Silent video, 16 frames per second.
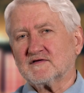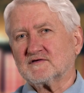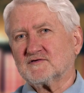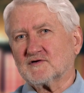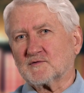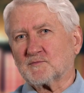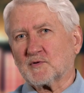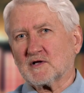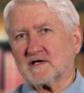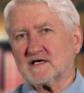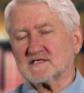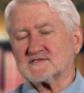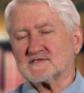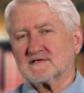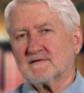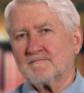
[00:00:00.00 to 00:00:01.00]
that took
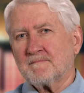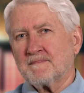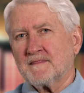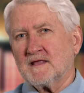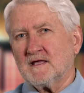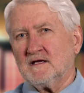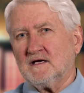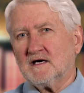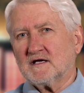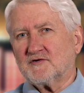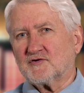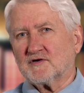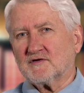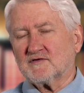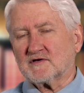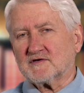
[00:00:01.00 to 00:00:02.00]
place
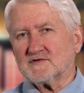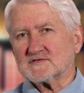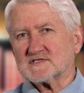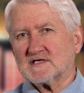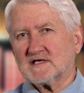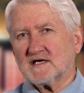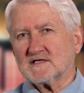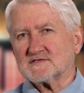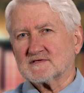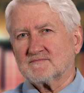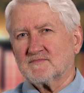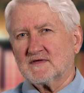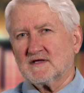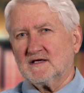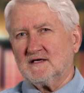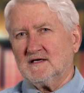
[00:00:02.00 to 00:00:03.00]
during the Crusades.
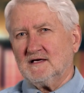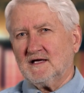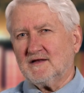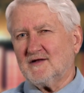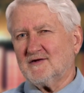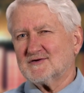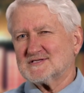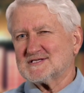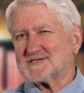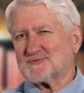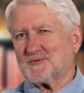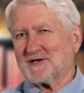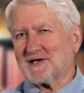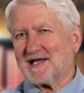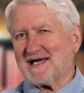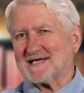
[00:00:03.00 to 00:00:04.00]
And there's this
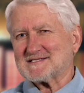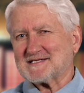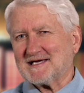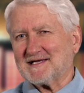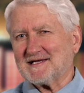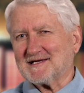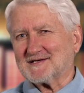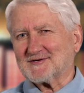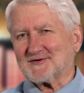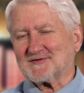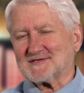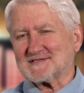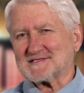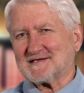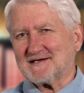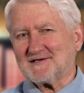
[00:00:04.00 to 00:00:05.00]
one last anecdote
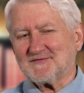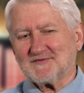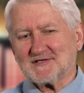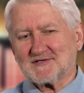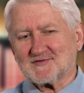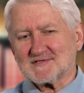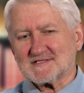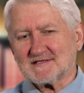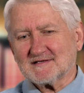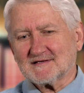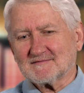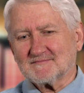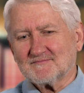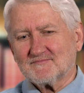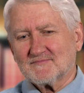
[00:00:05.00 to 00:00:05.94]
that's kind of interesting.